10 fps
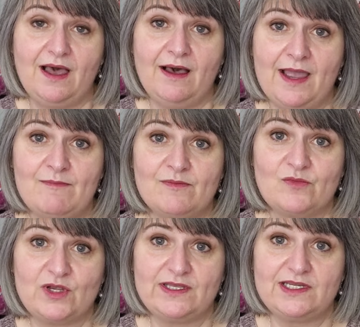I'm
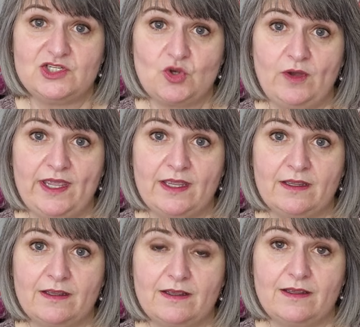really
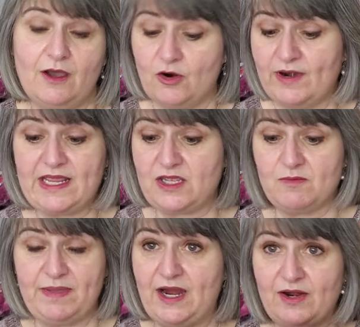enjoying already
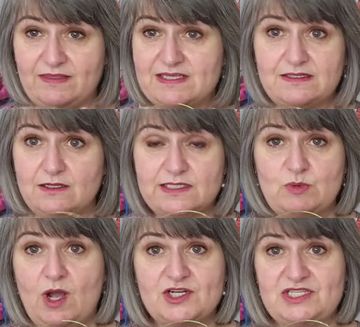comparing these little
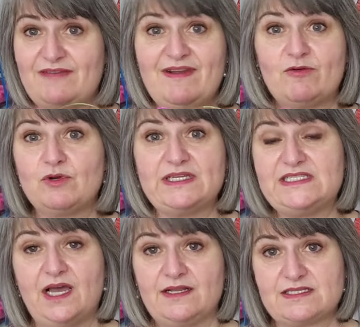swatches. I've never really
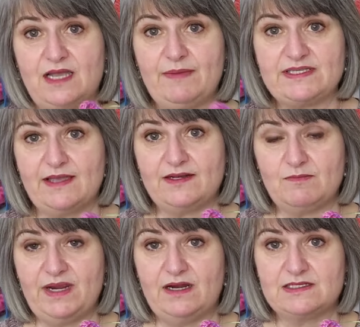done a side-by-side -side
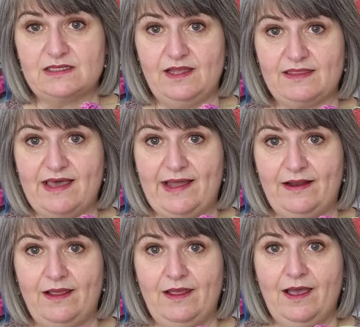comparison like that.
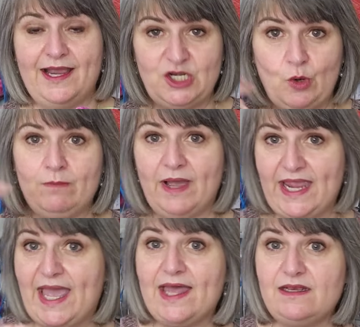I know in my
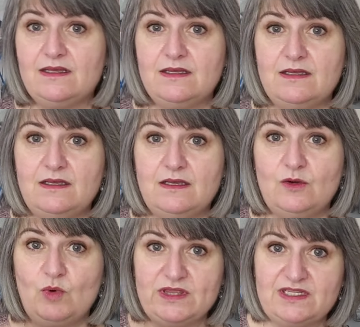head
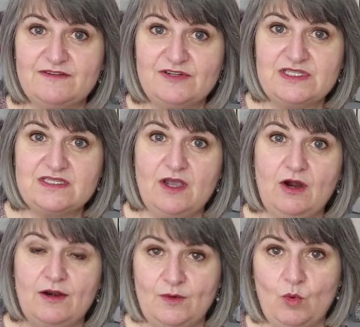what the differences
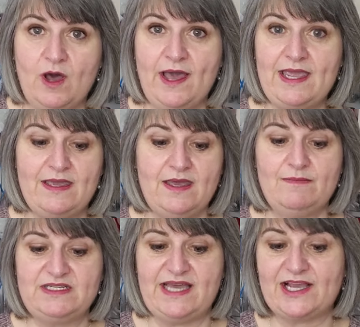are and why,
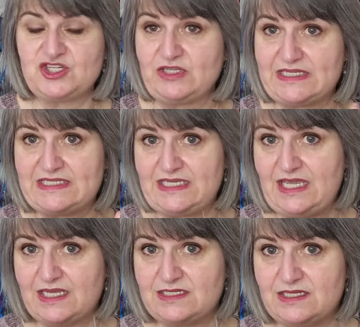but to actually see
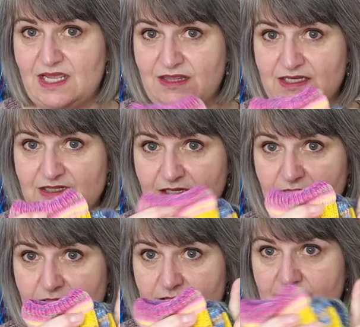it in these
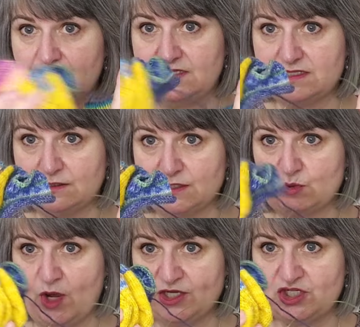little these little
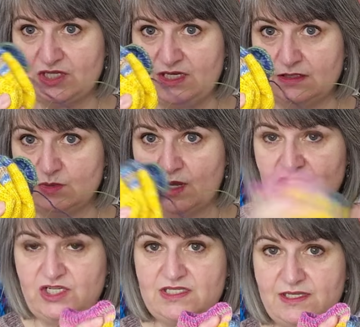swatch heel
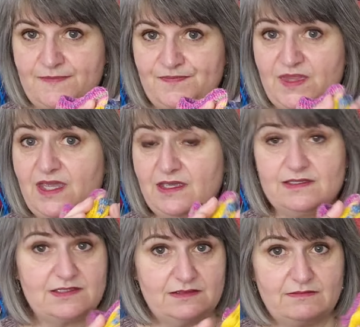swatches,
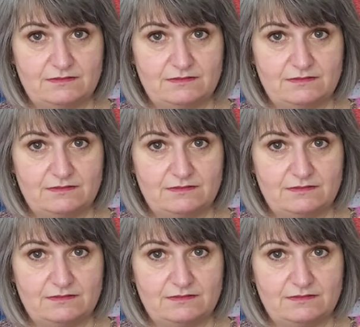is,